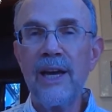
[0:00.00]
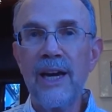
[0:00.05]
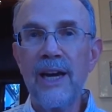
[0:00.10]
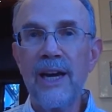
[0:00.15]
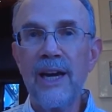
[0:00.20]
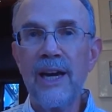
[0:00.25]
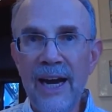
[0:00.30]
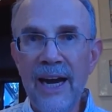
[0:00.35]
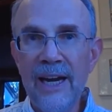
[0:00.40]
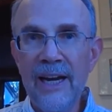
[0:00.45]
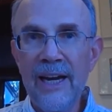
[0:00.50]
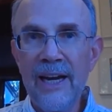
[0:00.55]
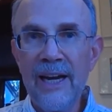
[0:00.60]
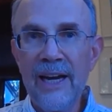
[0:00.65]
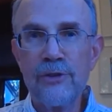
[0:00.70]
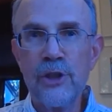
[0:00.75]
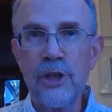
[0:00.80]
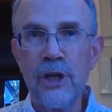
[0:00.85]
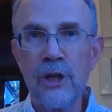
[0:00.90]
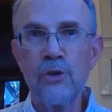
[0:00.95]
I have
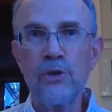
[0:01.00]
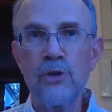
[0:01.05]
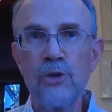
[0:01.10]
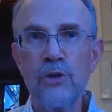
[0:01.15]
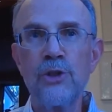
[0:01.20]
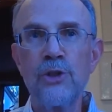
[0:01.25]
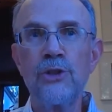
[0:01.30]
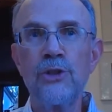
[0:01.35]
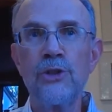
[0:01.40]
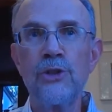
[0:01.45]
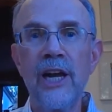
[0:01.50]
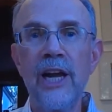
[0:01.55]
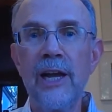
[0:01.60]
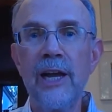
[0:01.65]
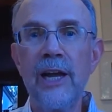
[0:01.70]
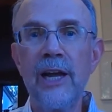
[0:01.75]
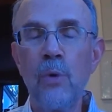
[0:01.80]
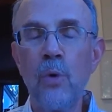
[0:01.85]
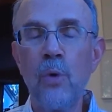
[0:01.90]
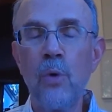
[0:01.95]
chosen to add more